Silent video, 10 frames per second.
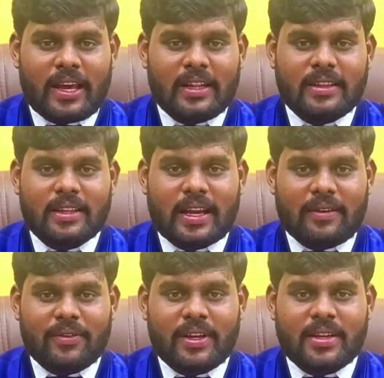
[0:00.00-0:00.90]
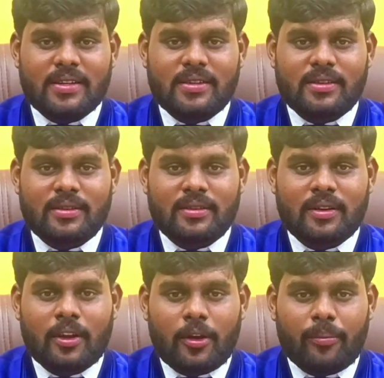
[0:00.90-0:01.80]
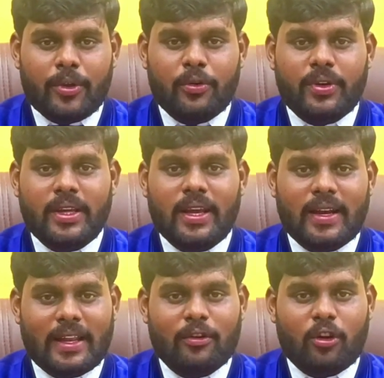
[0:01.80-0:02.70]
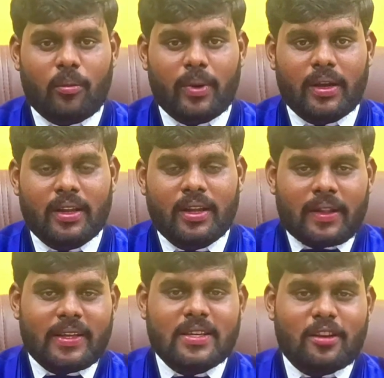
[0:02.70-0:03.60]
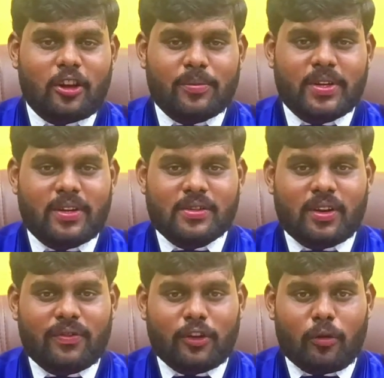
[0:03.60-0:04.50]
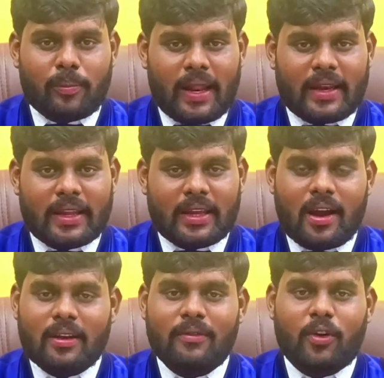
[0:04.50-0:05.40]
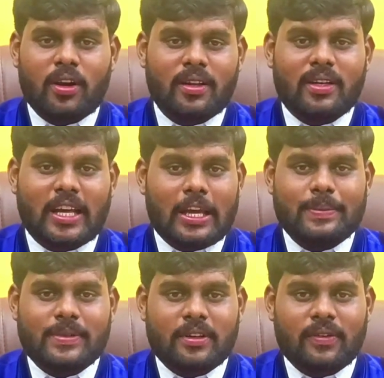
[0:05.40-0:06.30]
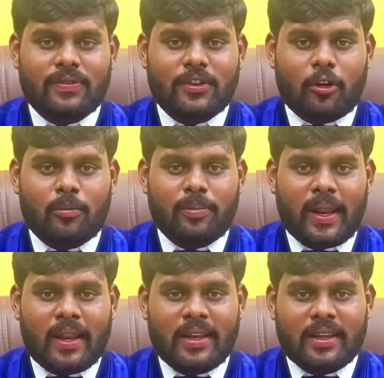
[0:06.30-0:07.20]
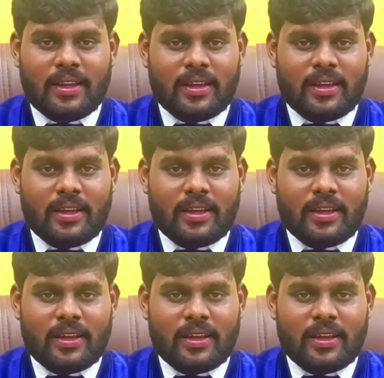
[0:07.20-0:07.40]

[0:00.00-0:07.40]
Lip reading: health, convenience, beauty and environment. These are the objectives of town planning. And what are the types of town planning